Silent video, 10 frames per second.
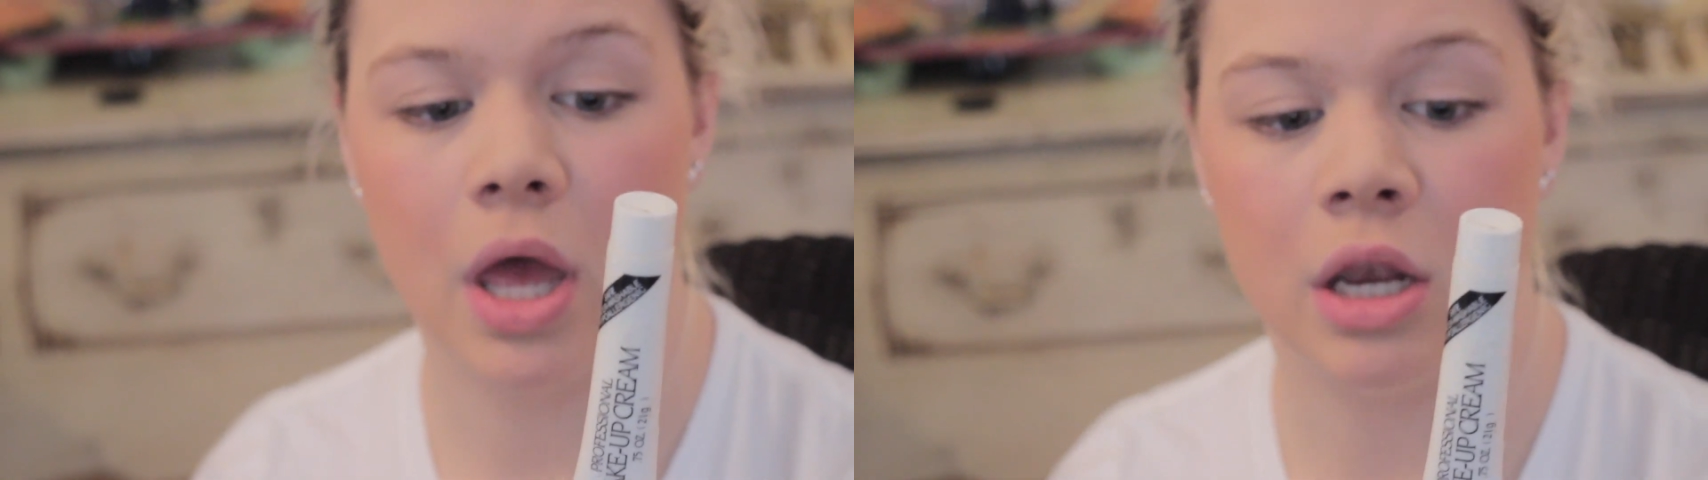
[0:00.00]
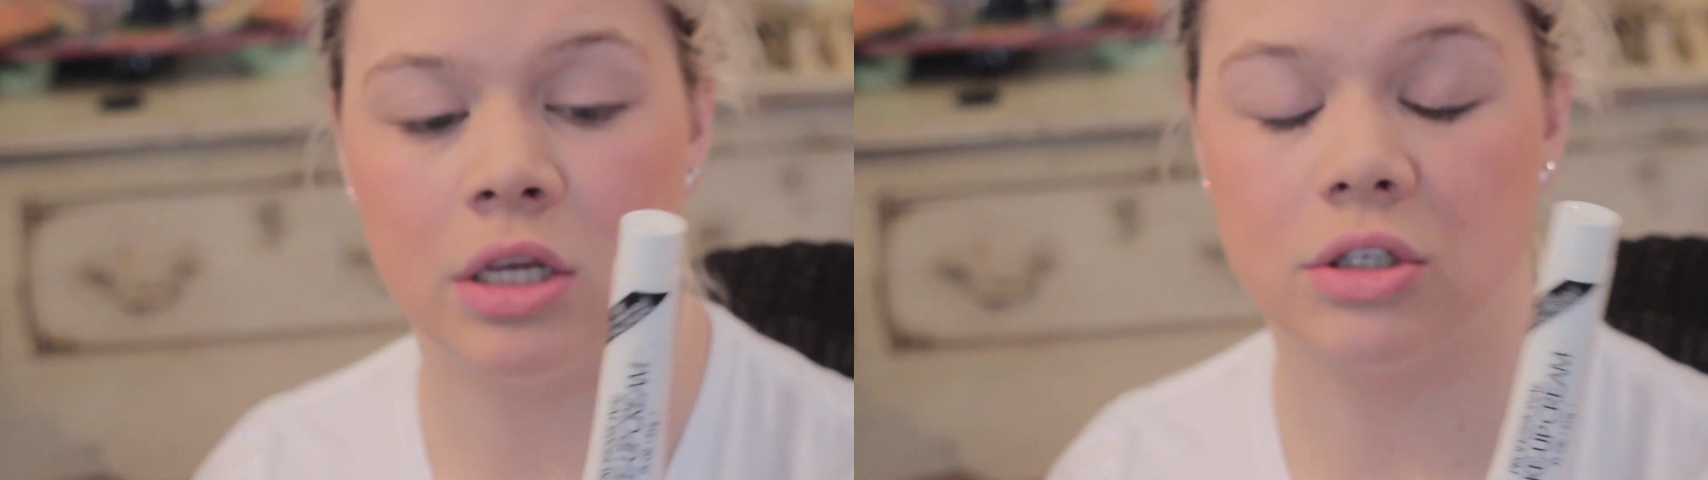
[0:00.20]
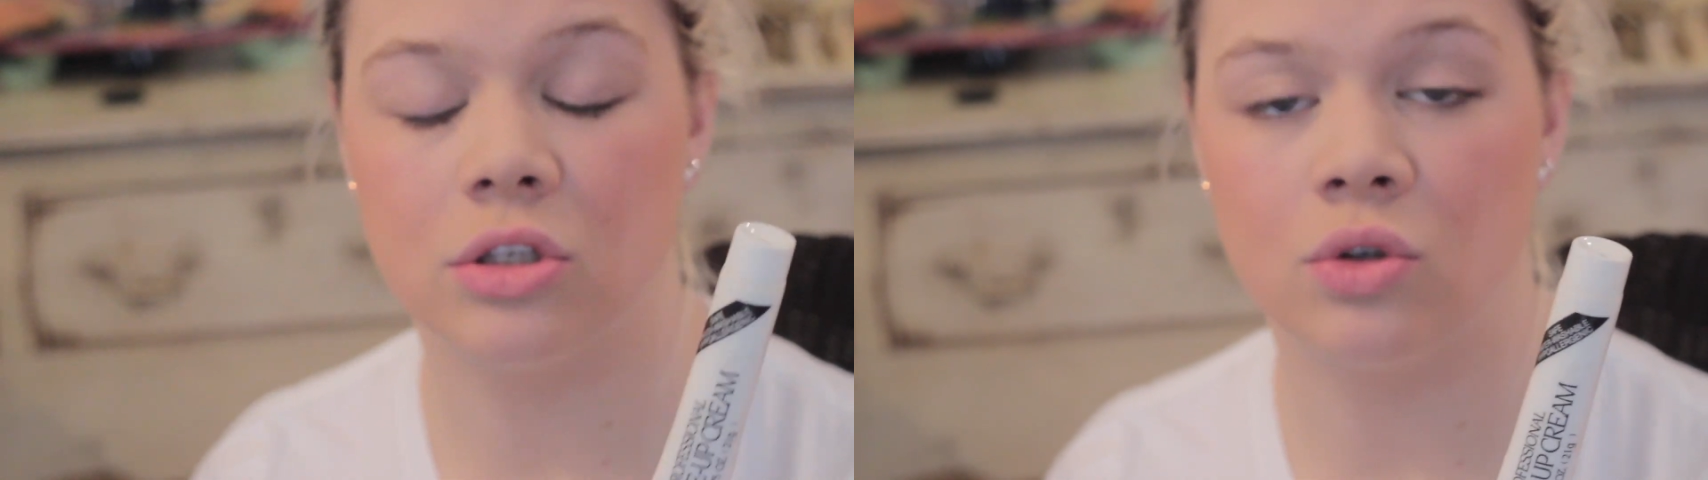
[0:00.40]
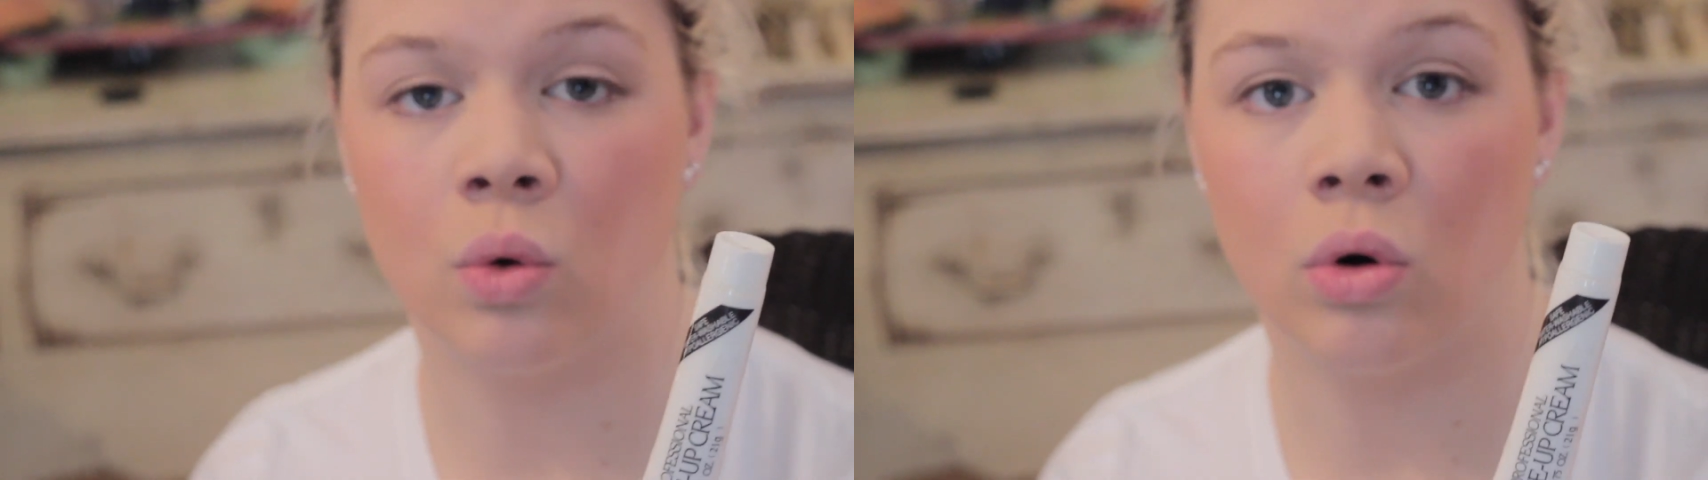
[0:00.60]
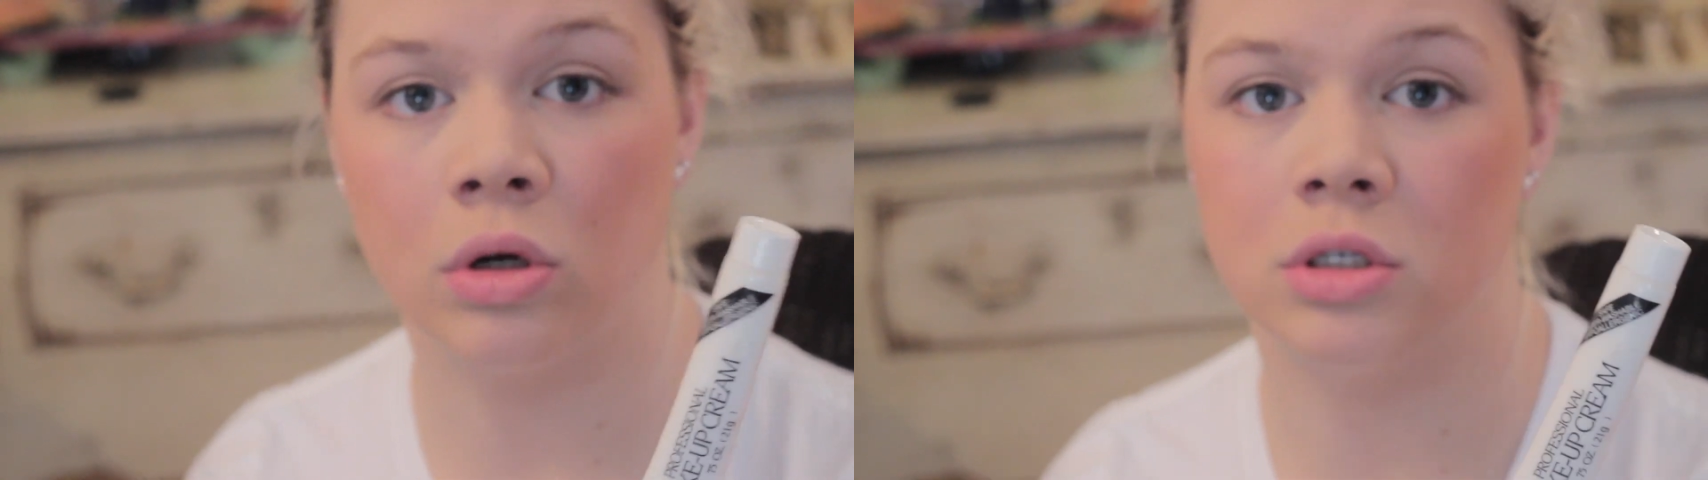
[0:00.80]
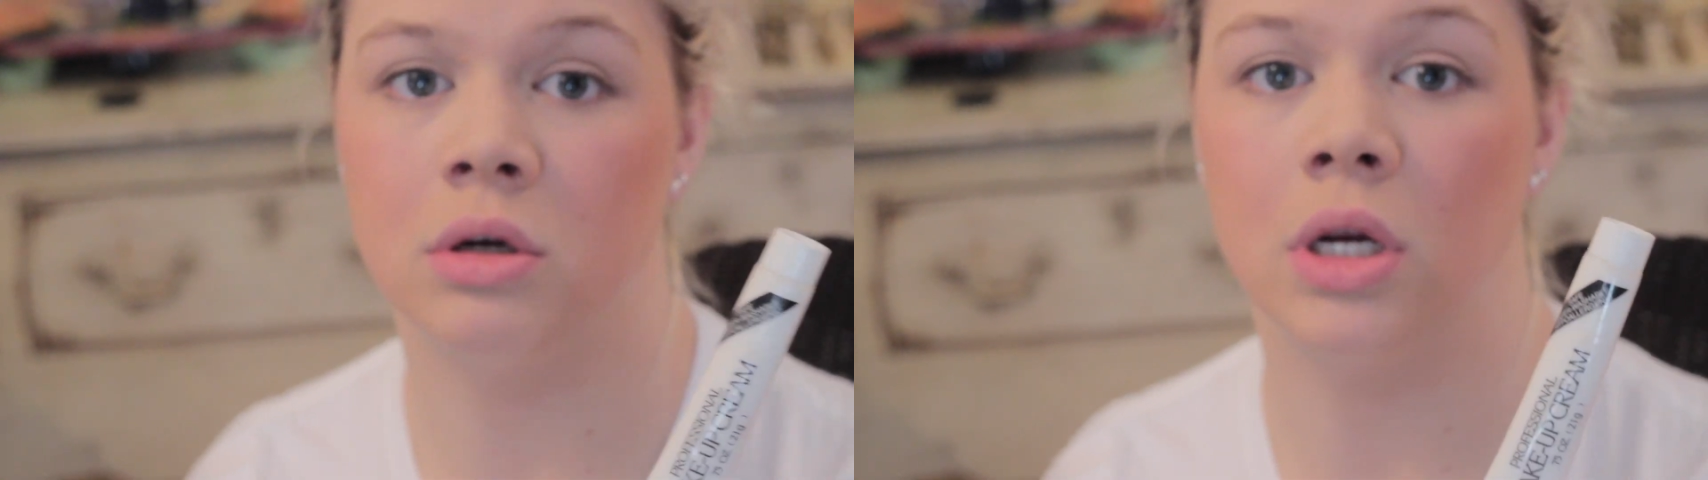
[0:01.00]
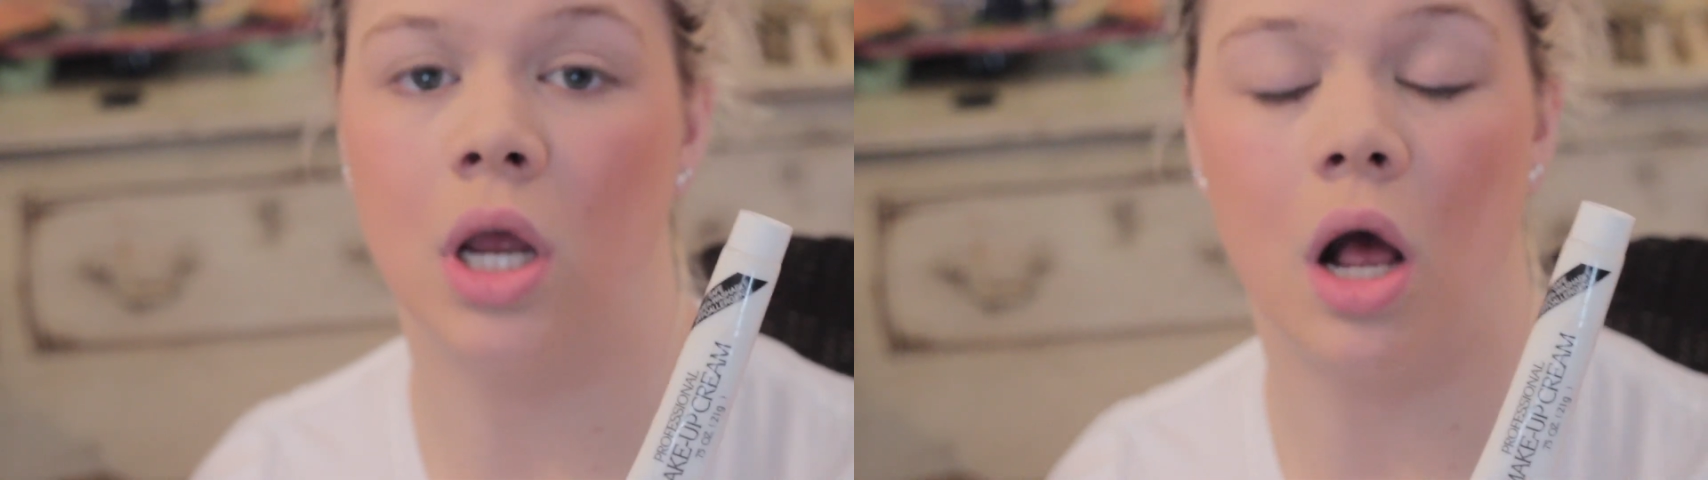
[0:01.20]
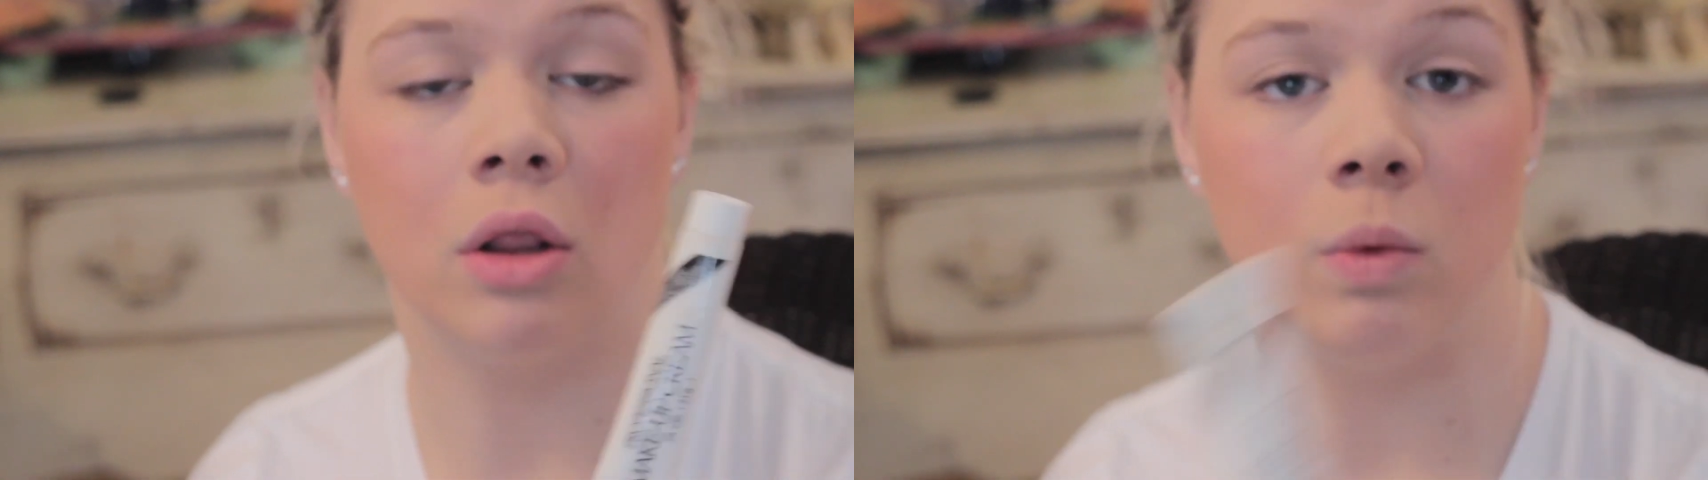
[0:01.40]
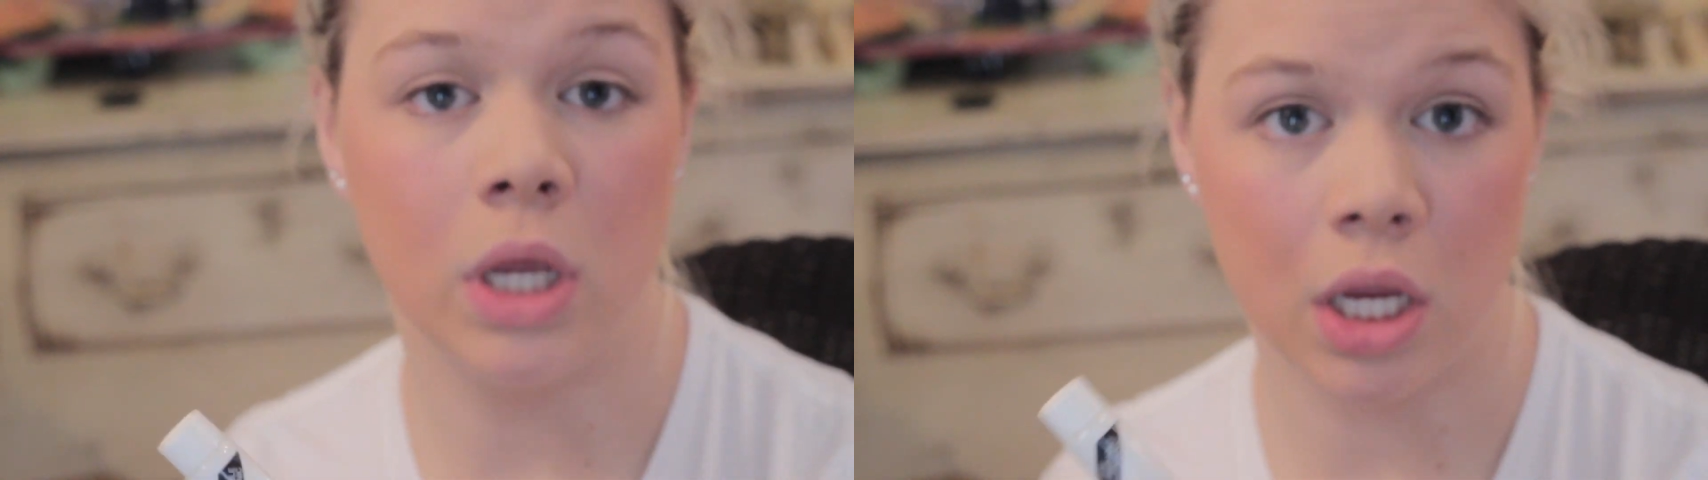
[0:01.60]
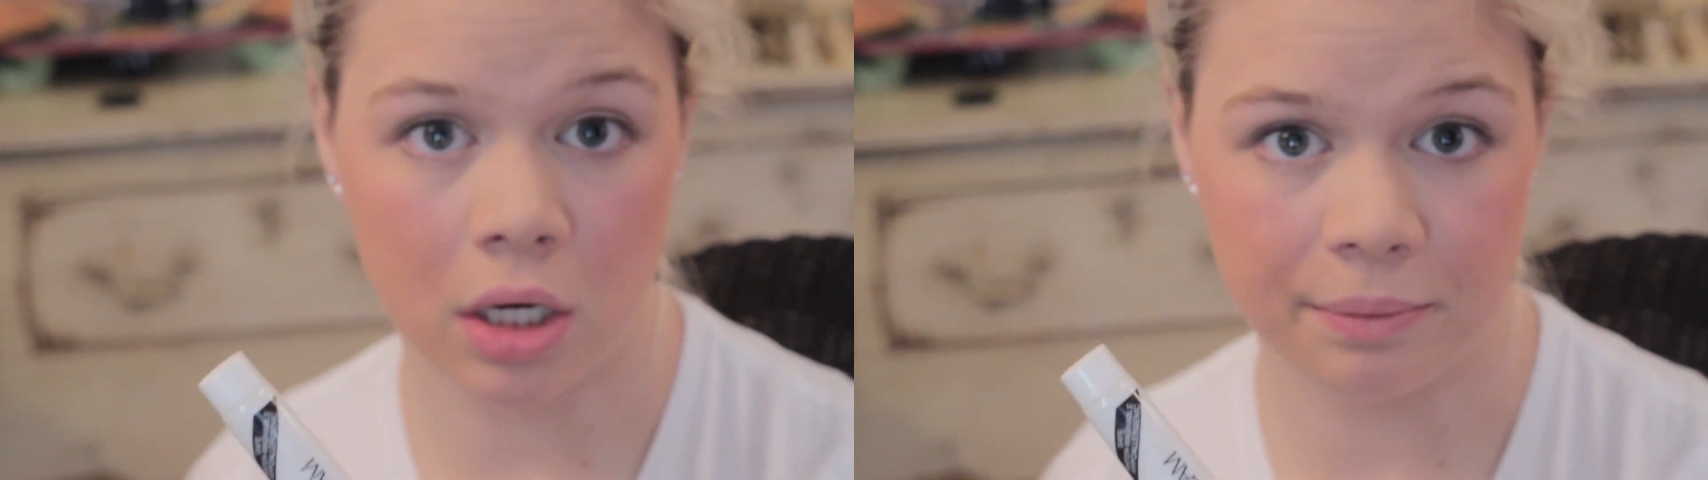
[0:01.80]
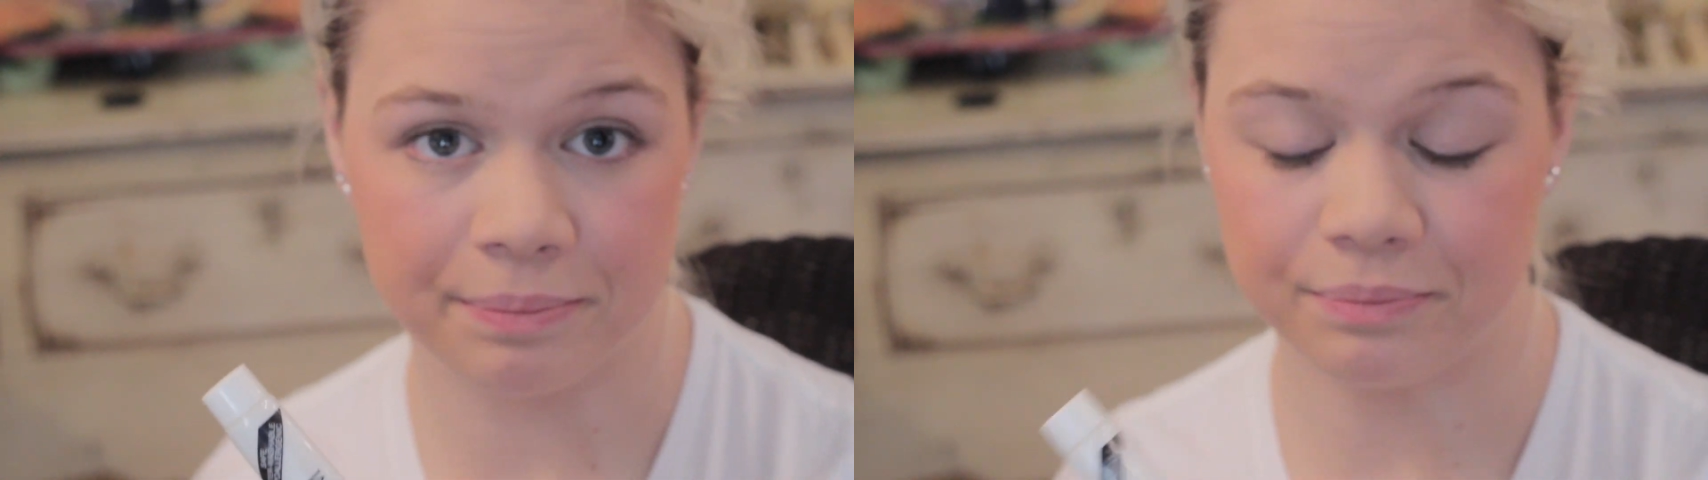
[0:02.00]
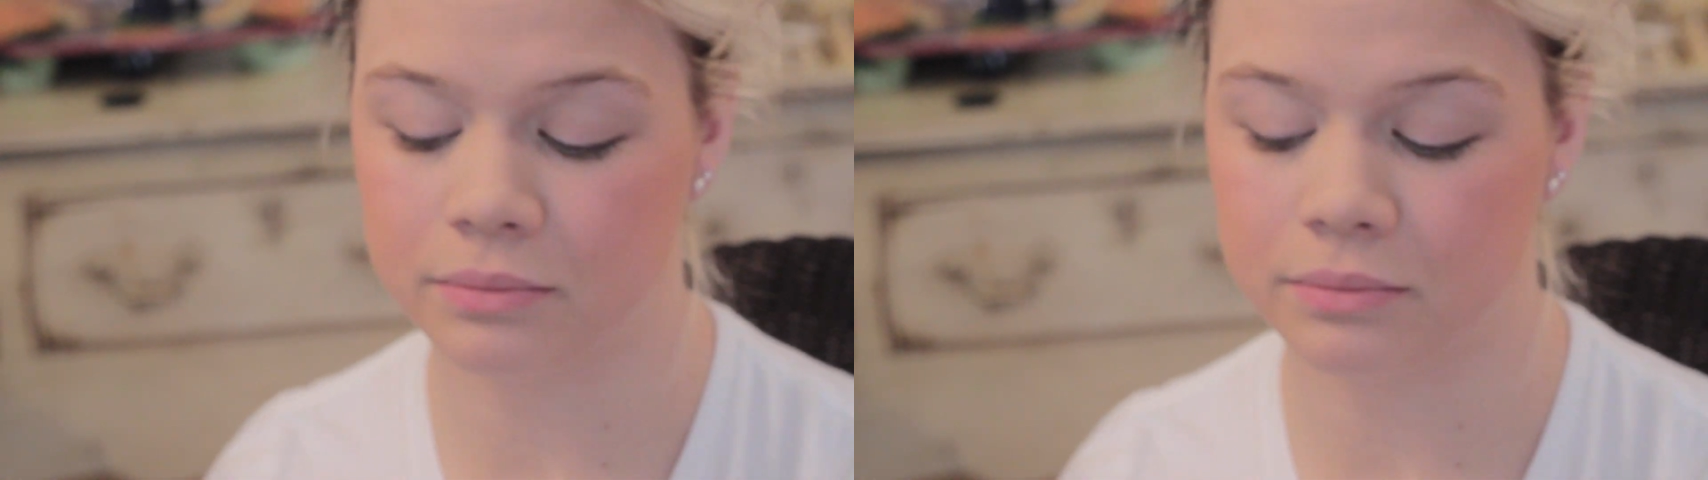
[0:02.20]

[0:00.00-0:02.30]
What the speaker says: any store during Halloween.